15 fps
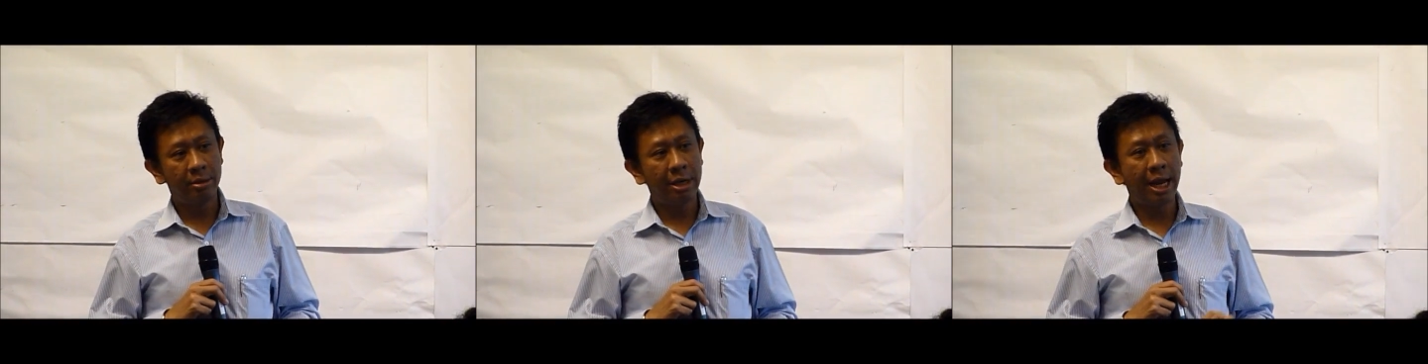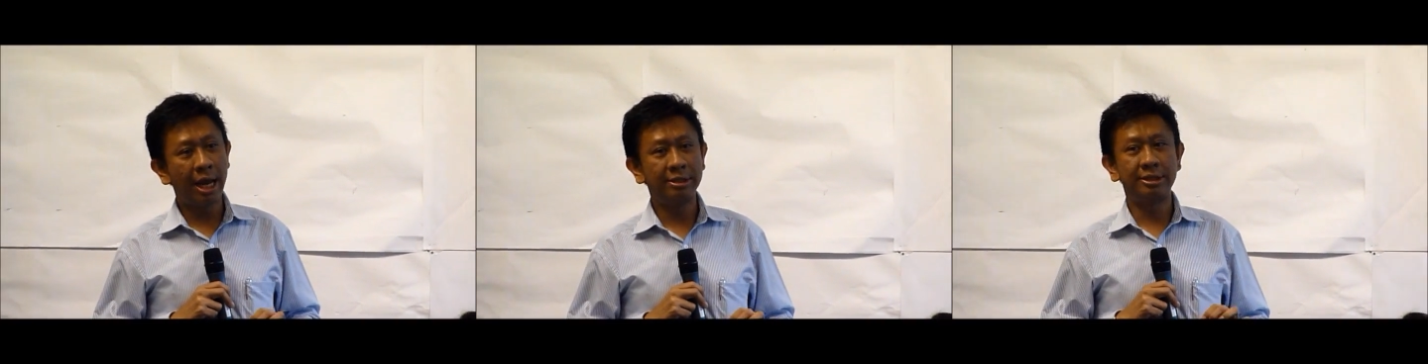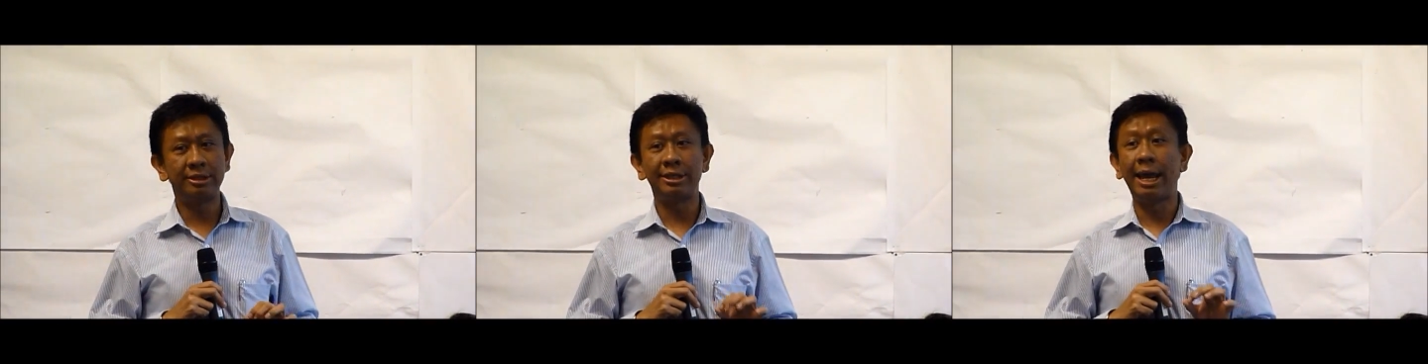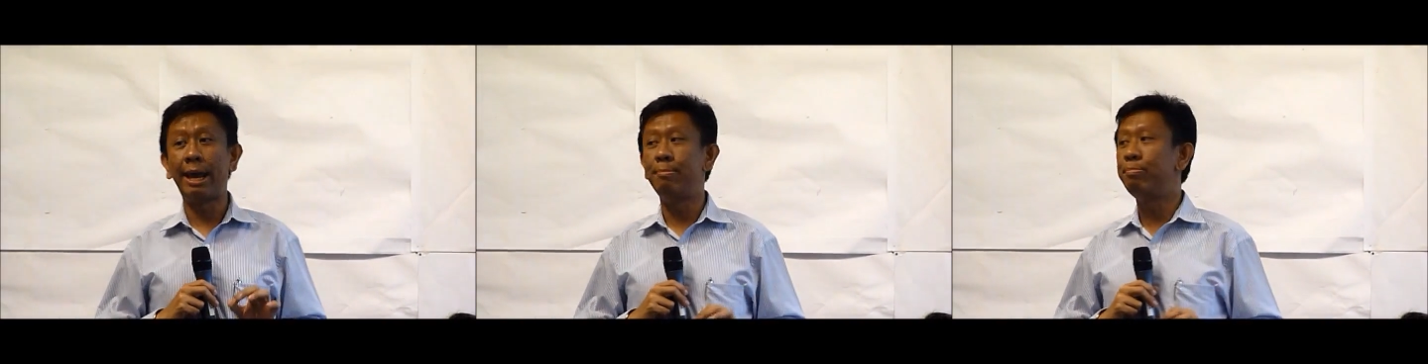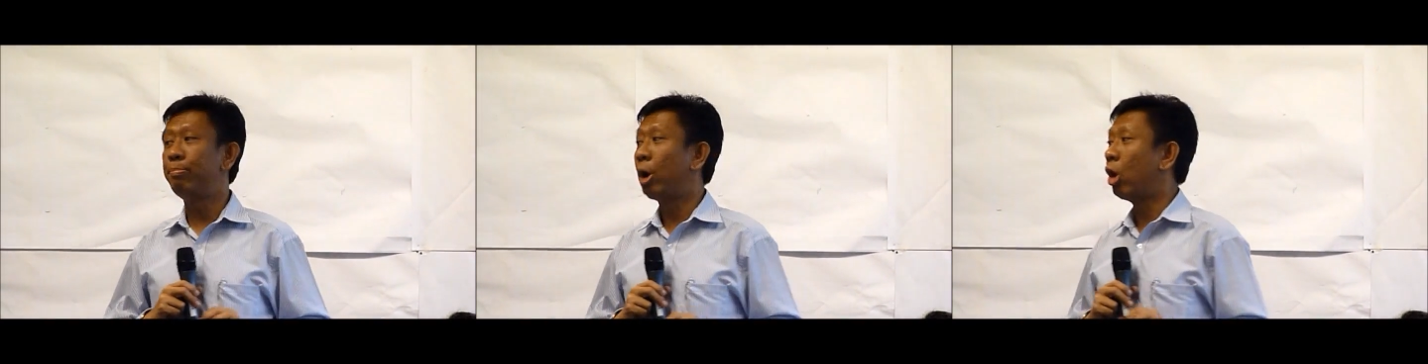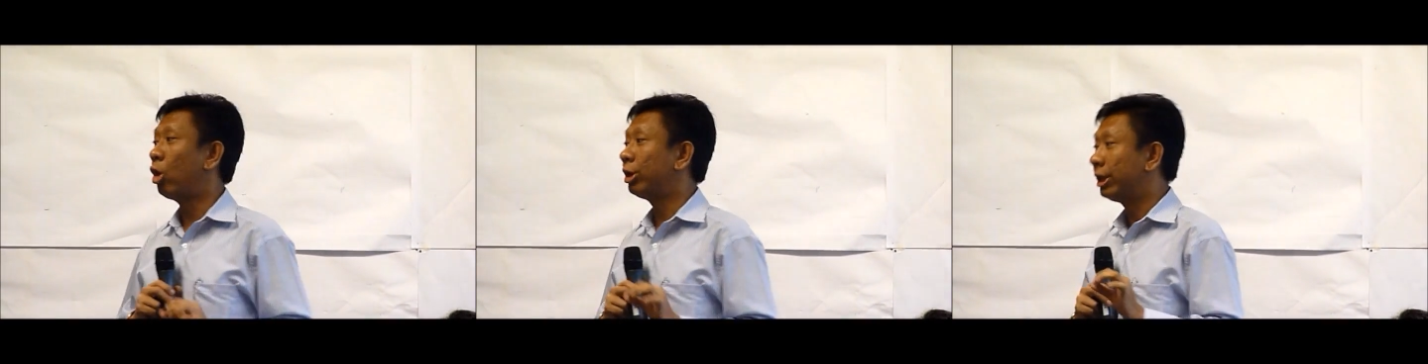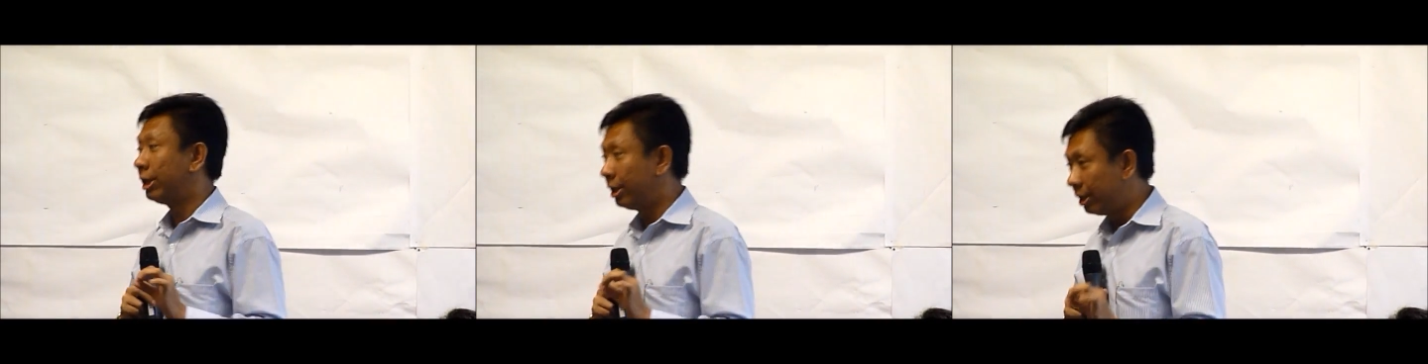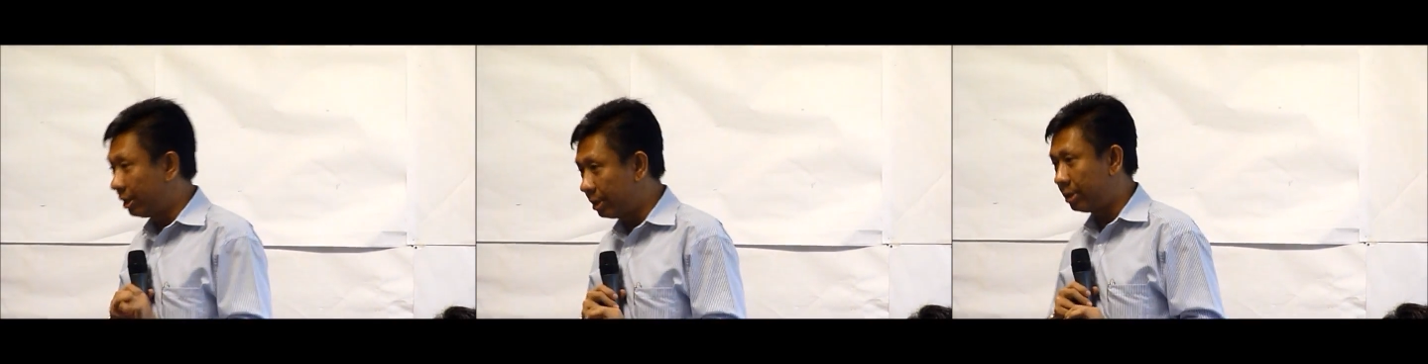largest
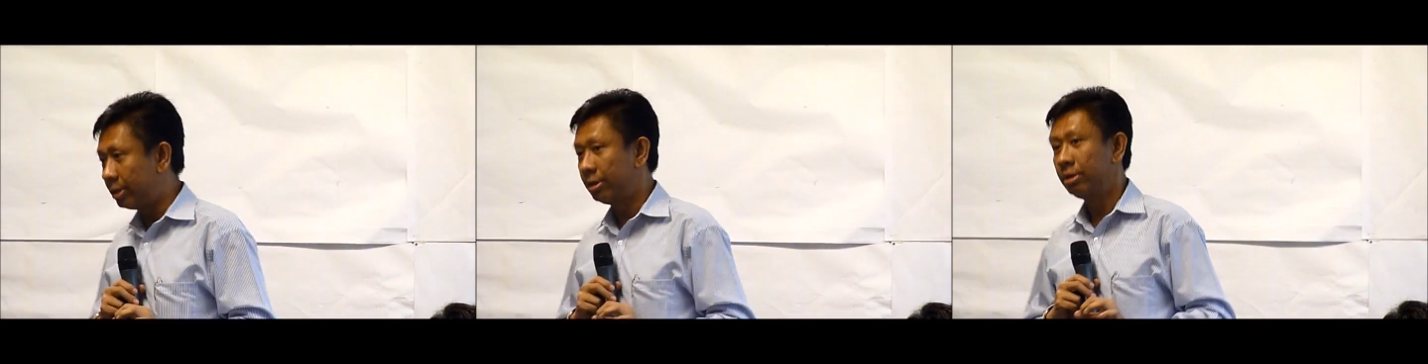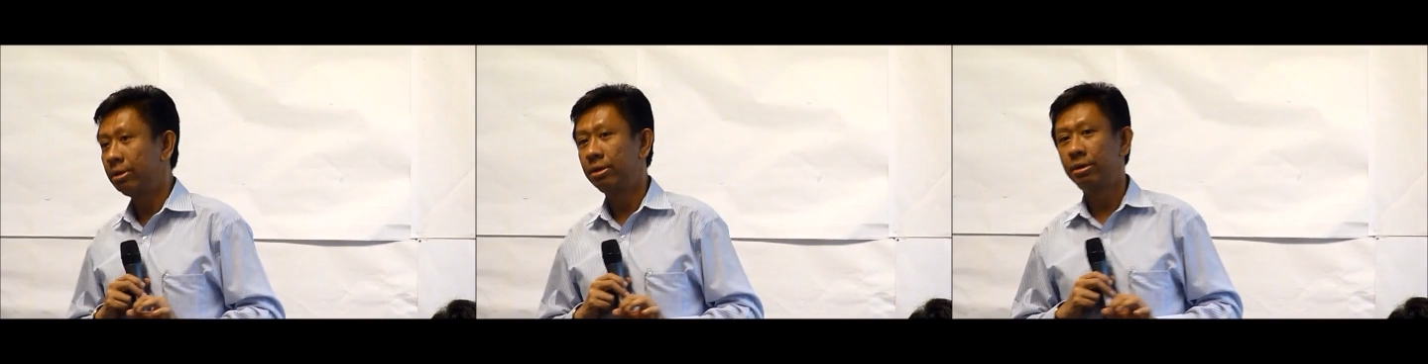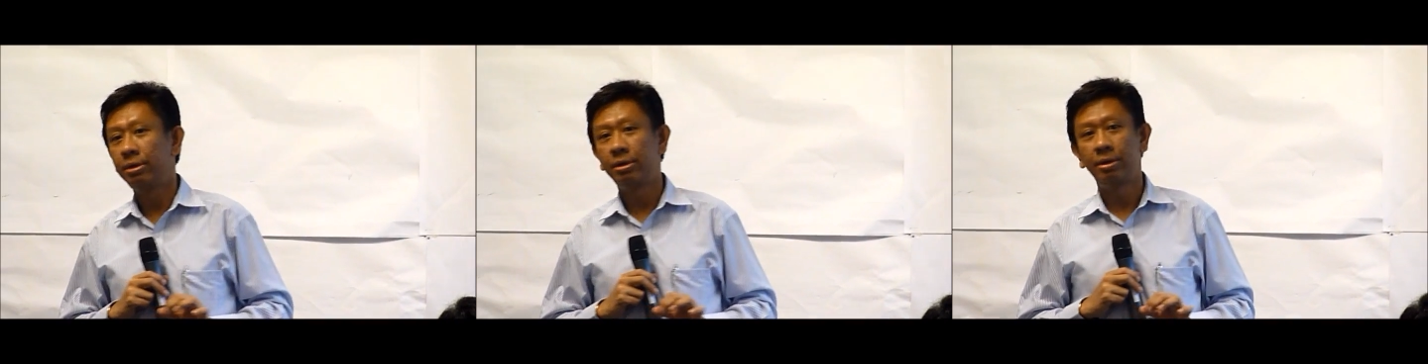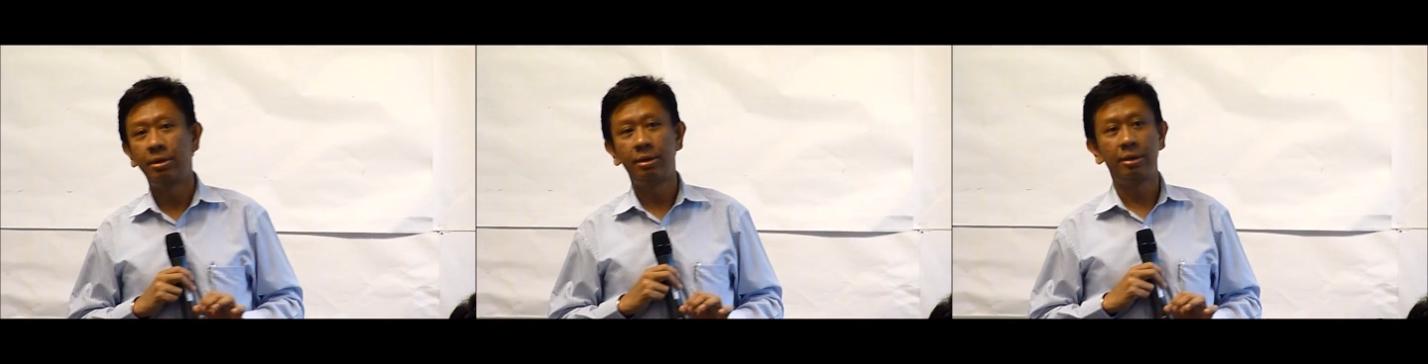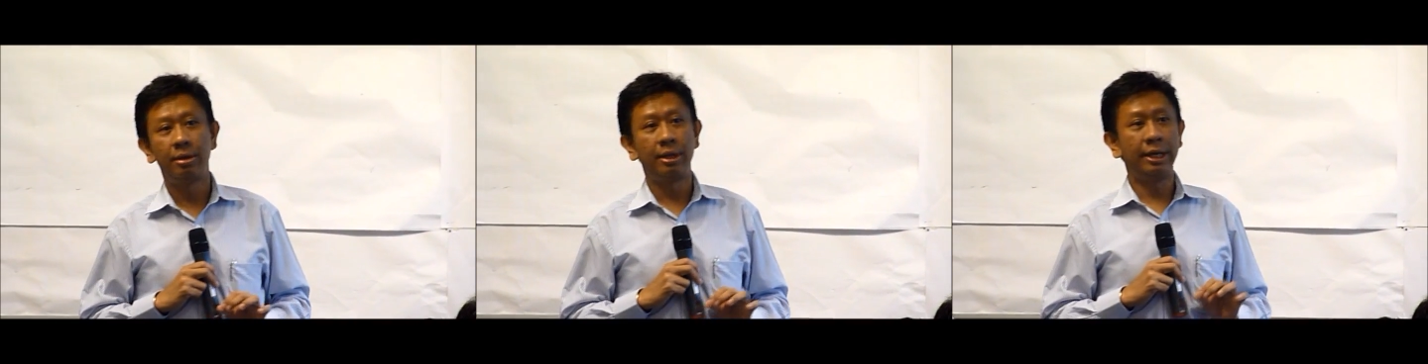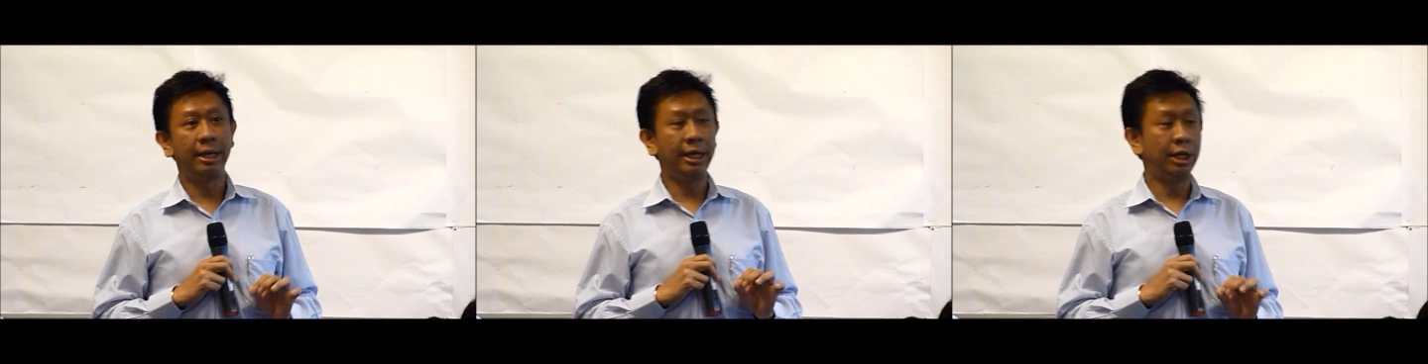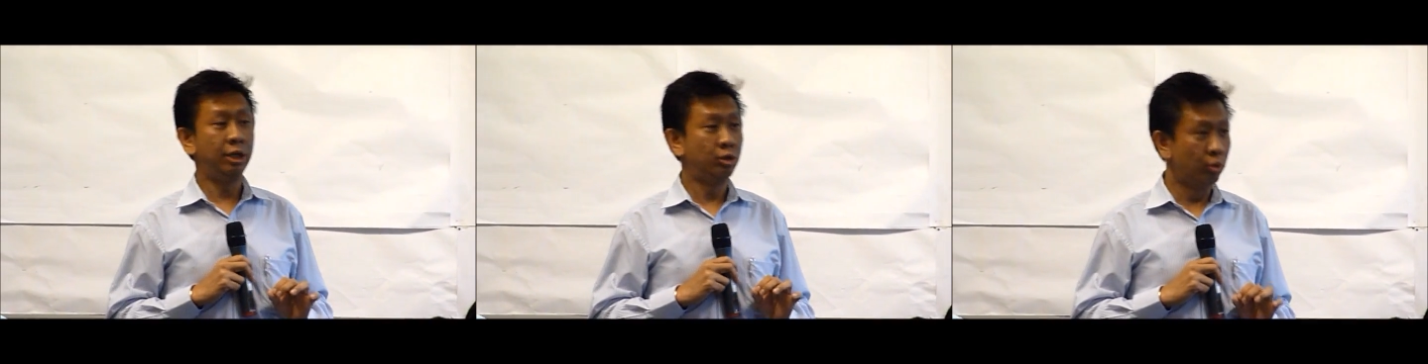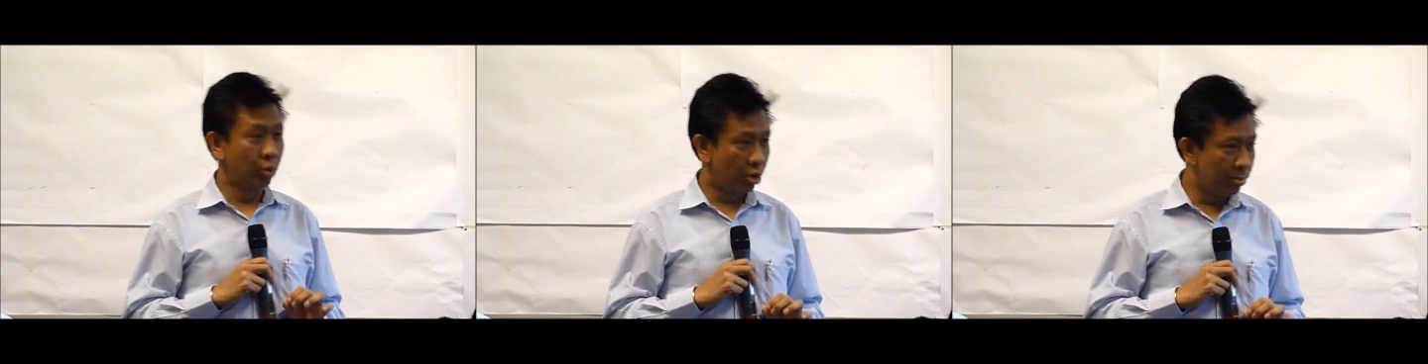employer
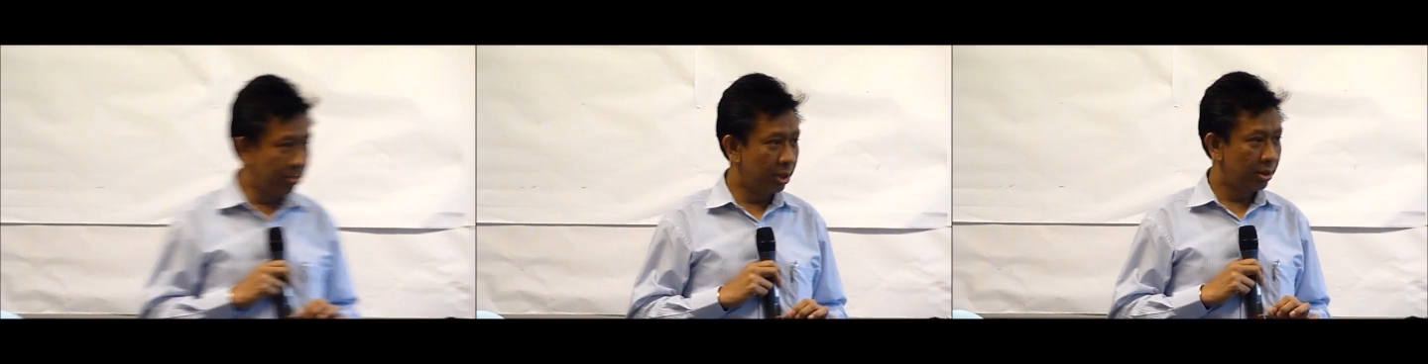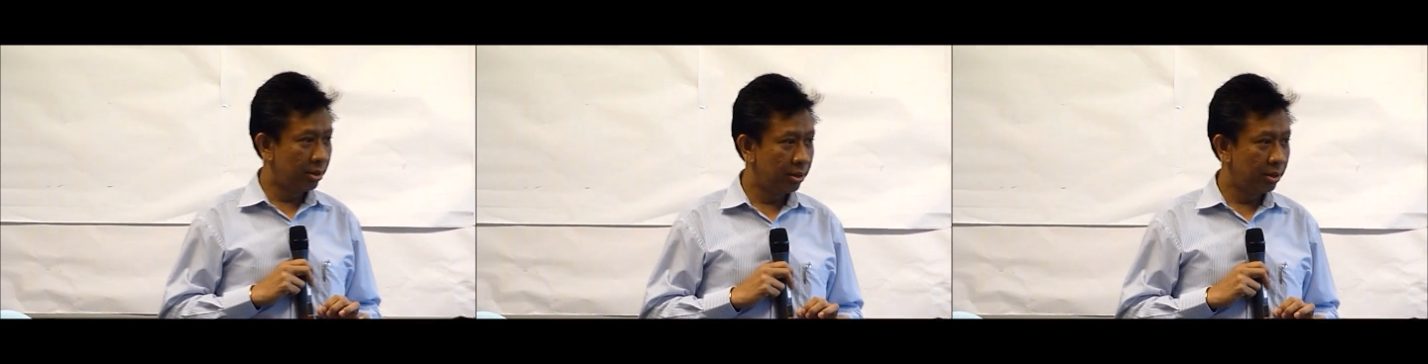in Europe